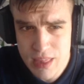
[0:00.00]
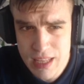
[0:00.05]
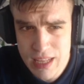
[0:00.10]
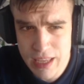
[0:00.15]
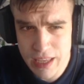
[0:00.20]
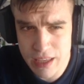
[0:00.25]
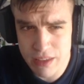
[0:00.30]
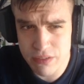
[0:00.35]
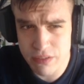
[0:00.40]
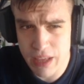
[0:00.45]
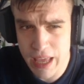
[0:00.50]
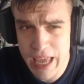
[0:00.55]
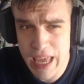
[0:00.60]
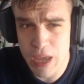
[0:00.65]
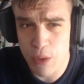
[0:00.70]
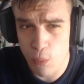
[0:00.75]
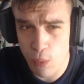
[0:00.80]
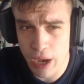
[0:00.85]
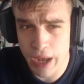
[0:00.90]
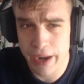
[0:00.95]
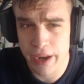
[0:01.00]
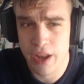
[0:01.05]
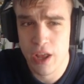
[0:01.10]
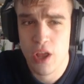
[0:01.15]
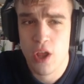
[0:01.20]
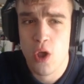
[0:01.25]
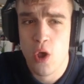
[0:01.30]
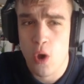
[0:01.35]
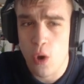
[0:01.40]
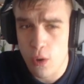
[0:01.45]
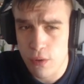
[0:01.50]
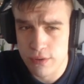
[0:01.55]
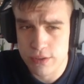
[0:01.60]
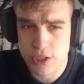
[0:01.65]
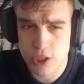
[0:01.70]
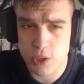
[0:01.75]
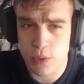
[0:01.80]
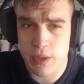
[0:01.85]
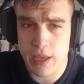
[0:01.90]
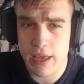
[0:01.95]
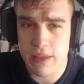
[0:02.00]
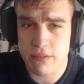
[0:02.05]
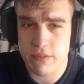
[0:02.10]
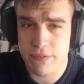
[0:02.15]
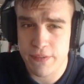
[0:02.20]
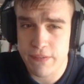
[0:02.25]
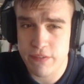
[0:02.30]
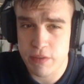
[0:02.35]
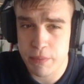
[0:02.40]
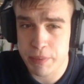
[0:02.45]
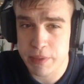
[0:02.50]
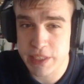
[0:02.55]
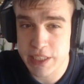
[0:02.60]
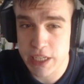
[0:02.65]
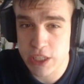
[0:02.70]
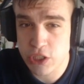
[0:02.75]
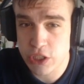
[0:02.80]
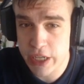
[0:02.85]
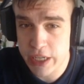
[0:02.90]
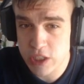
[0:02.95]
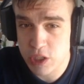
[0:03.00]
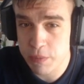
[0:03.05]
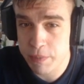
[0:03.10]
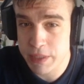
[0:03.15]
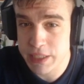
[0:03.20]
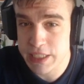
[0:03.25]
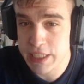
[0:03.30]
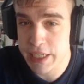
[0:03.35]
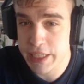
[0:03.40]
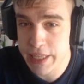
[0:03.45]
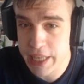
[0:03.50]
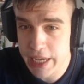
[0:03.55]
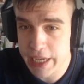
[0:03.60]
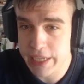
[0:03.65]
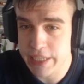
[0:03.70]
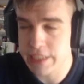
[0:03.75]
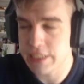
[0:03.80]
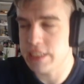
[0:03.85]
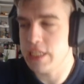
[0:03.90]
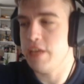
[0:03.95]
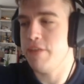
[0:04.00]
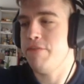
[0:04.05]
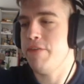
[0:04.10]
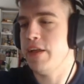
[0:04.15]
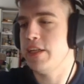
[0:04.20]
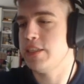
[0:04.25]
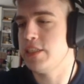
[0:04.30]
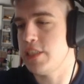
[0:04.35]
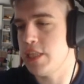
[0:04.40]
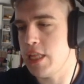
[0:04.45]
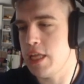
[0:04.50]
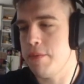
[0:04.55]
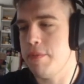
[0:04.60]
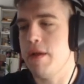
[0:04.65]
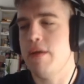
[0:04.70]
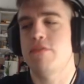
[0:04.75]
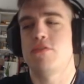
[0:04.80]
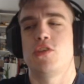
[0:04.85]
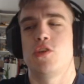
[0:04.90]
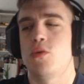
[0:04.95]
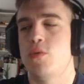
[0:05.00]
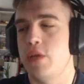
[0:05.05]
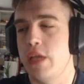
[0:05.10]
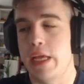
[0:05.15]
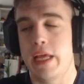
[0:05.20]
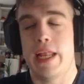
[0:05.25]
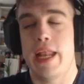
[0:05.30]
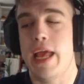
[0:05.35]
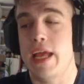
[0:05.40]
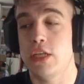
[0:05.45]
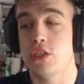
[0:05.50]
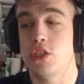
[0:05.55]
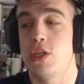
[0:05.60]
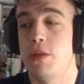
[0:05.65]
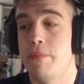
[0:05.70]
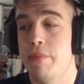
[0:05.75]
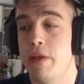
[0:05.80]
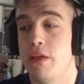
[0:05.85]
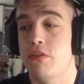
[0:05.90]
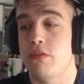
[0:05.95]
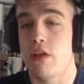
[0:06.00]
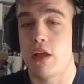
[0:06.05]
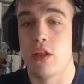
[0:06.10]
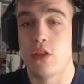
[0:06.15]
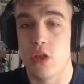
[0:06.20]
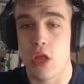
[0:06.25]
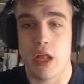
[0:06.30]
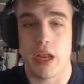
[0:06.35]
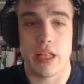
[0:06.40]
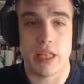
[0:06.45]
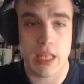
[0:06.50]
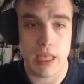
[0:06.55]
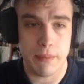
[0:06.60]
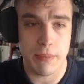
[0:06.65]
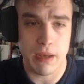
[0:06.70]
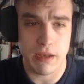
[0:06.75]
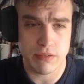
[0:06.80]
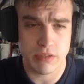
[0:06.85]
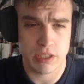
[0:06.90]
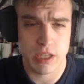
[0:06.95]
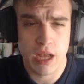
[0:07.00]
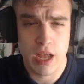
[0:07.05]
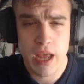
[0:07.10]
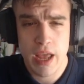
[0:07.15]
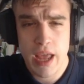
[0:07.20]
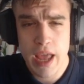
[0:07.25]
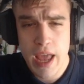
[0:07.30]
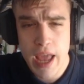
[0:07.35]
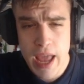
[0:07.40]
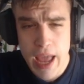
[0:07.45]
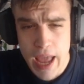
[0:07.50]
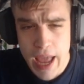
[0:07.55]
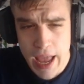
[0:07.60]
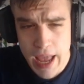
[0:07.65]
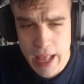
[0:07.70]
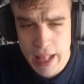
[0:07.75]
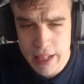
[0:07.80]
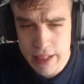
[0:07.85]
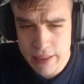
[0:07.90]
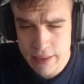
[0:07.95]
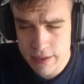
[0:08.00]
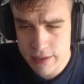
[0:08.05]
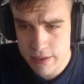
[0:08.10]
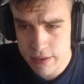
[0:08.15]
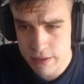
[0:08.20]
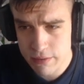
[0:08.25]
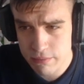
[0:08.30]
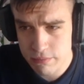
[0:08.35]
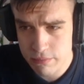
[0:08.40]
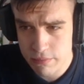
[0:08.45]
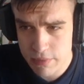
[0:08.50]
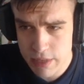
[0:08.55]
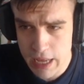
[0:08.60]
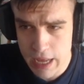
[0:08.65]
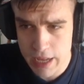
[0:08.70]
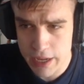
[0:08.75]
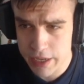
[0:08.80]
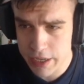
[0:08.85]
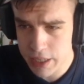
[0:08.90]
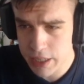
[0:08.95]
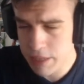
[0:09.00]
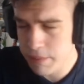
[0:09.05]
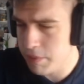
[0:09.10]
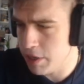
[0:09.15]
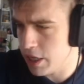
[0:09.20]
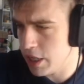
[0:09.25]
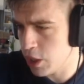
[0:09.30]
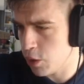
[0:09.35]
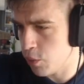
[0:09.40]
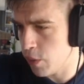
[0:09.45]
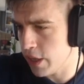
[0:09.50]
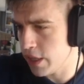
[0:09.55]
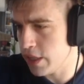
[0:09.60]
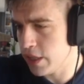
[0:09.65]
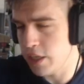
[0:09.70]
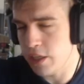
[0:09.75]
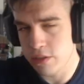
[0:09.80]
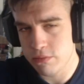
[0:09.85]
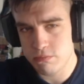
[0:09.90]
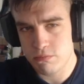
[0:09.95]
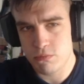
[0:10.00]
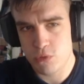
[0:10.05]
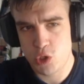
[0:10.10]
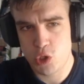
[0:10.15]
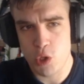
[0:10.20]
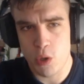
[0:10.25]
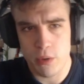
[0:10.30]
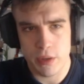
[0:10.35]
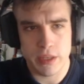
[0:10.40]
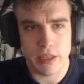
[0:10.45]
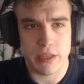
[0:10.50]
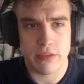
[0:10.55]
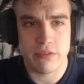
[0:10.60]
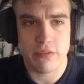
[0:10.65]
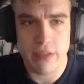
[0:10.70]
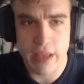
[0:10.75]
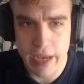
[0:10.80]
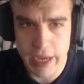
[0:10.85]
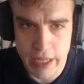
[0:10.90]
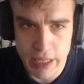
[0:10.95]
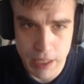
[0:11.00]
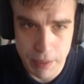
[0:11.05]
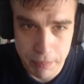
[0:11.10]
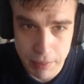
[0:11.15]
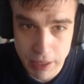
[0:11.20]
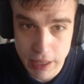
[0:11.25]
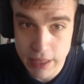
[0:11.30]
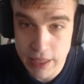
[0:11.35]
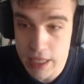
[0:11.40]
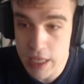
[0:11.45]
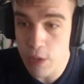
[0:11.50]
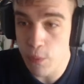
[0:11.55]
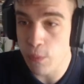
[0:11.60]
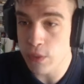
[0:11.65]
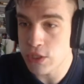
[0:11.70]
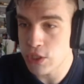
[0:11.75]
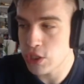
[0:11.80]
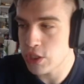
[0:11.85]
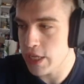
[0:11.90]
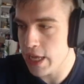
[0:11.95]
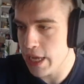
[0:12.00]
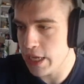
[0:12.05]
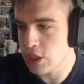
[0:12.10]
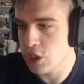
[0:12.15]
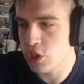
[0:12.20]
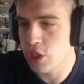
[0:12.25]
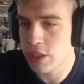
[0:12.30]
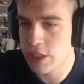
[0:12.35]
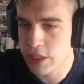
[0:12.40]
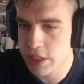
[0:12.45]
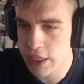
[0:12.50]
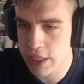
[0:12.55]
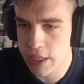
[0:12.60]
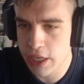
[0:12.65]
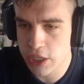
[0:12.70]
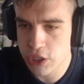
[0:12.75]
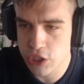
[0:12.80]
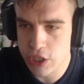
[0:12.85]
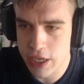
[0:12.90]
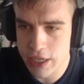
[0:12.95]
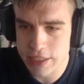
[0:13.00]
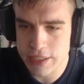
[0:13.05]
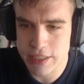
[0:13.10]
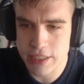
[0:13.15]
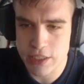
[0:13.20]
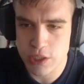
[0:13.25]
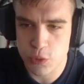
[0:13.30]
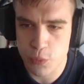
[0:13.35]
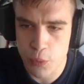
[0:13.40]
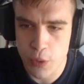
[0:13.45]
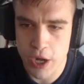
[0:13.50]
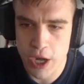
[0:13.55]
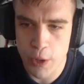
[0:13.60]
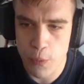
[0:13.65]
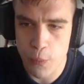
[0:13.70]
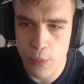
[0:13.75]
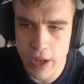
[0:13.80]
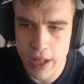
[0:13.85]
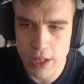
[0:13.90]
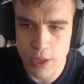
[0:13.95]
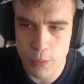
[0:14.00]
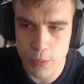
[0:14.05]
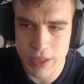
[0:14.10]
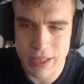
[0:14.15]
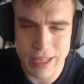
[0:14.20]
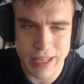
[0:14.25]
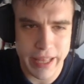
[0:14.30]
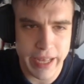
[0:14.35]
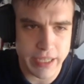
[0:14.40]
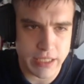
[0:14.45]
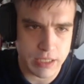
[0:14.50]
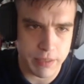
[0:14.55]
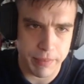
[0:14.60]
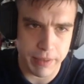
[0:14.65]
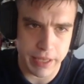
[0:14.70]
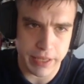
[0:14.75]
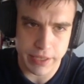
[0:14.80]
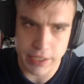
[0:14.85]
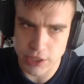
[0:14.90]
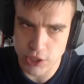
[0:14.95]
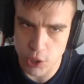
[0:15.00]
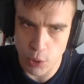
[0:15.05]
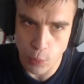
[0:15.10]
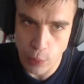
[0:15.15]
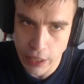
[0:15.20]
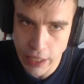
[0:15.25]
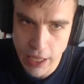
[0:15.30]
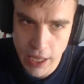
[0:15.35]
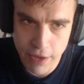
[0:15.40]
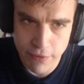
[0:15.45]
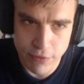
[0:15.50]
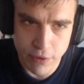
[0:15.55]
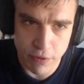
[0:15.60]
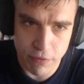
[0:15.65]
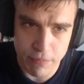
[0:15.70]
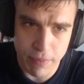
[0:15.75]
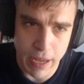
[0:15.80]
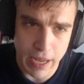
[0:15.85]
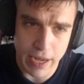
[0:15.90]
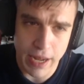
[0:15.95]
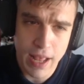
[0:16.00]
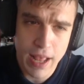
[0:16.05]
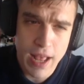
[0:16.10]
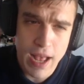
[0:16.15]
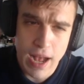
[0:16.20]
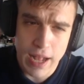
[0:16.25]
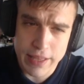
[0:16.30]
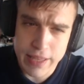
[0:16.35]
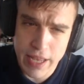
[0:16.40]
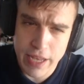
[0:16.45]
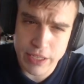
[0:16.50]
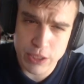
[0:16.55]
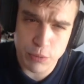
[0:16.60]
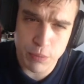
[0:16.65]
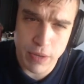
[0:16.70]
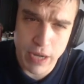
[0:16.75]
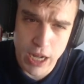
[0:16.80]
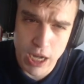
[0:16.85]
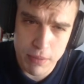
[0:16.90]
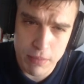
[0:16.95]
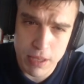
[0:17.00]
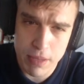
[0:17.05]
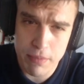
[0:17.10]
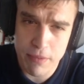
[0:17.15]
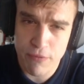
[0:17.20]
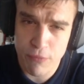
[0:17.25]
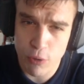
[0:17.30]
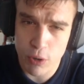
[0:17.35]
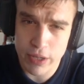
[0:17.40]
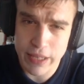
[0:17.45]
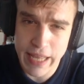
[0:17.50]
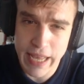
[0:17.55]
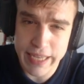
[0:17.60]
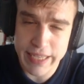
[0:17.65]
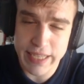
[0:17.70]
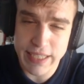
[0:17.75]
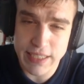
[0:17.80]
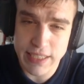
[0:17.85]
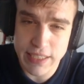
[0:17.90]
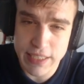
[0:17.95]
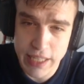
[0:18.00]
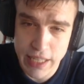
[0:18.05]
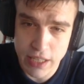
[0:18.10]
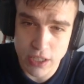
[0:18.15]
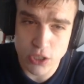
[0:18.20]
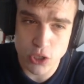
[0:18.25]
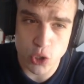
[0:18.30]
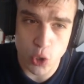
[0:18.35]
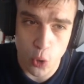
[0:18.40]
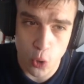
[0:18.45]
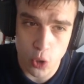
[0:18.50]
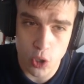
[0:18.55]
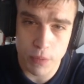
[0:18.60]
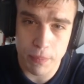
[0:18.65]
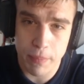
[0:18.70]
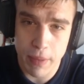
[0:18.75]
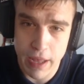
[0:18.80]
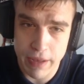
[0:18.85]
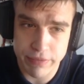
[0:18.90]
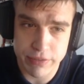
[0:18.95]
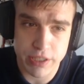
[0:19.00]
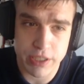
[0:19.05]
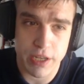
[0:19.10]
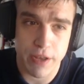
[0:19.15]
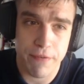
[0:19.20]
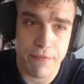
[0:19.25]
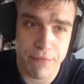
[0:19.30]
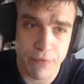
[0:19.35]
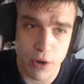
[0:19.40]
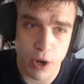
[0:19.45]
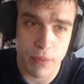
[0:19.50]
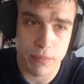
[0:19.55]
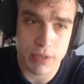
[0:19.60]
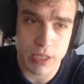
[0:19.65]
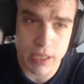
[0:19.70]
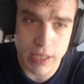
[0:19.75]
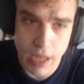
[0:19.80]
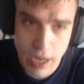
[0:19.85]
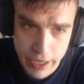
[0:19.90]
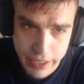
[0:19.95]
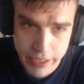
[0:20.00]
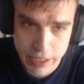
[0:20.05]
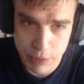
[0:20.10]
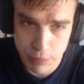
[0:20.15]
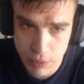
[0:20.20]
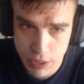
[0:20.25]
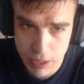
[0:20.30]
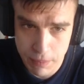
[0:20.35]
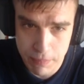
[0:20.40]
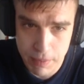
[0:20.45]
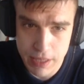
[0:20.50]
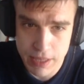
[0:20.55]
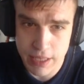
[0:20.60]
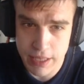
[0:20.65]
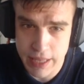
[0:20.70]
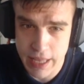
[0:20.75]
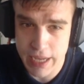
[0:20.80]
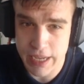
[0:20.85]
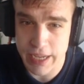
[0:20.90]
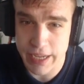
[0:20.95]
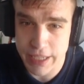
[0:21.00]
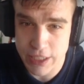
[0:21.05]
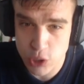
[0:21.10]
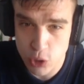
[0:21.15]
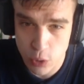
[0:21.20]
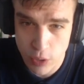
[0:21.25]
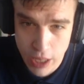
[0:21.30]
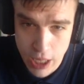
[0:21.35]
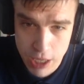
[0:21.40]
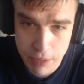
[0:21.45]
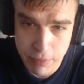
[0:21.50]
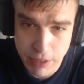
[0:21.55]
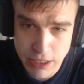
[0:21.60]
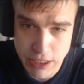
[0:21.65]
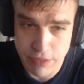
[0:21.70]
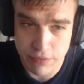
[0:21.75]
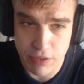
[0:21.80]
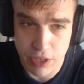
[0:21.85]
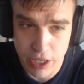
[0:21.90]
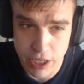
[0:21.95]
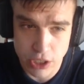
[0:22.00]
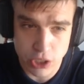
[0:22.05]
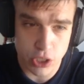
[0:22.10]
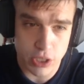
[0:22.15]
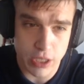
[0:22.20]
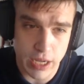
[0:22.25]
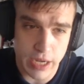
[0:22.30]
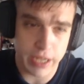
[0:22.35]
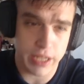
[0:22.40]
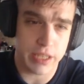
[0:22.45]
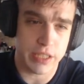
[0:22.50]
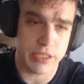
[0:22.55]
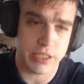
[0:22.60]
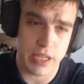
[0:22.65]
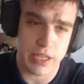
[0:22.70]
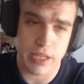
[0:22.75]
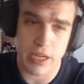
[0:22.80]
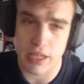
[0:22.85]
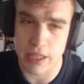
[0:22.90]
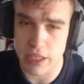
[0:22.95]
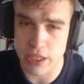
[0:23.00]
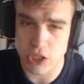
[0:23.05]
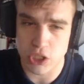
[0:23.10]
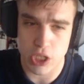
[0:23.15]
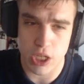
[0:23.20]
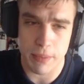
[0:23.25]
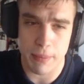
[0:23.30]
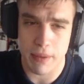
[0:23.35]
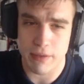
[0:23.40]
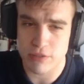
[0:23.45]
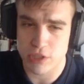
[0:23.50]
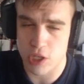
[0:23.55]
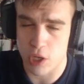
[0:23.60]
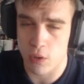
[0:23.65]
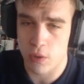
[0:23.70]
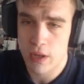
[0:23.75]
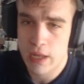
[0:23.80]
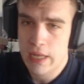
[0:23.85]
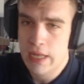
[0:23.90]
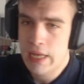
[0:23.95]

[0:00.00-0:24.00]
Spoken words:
His A1 also he has a 50% chance of placing a decreased defense debuff, so he can actually place a lot of debuffs. And yeah, let me really quickly show you the second ability, which is actually synergizes very well with the last ability. So, Gift of Pain. Attacks one enemy before attacking, steals all buffs from the target. Will repeat the attack against all enemies if the initial target is under a leech debuff. So,